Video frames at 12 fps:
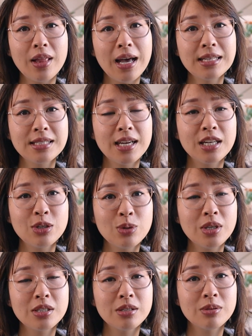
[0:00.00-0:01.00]
the last thing I do
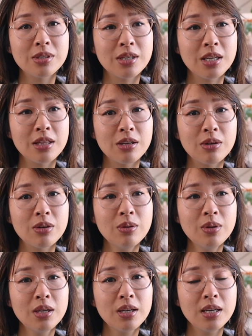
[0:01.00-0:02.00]
need to do tonight though
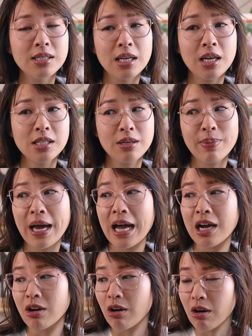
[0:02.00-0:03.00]
is I need to
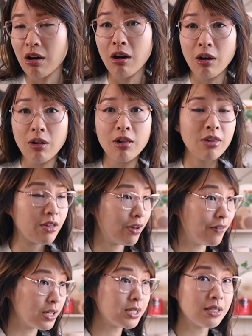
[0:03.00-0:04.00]
pack all
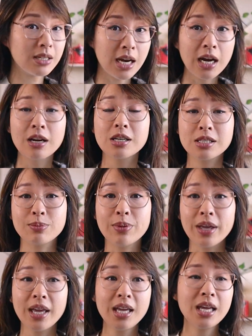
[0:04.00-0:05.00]
of this entire
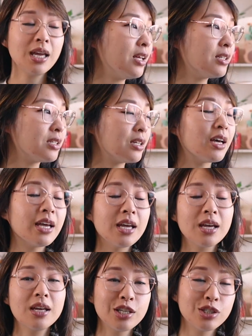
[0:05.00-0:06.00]
display into
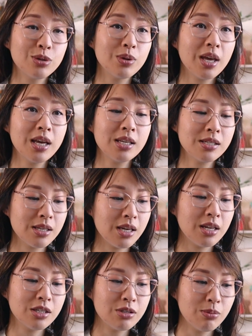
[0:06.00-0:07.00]
like a suitcase
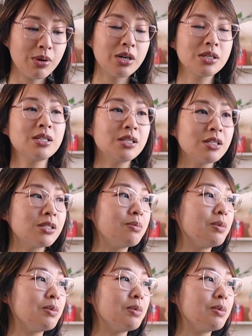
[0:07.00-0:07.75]
and into boxes,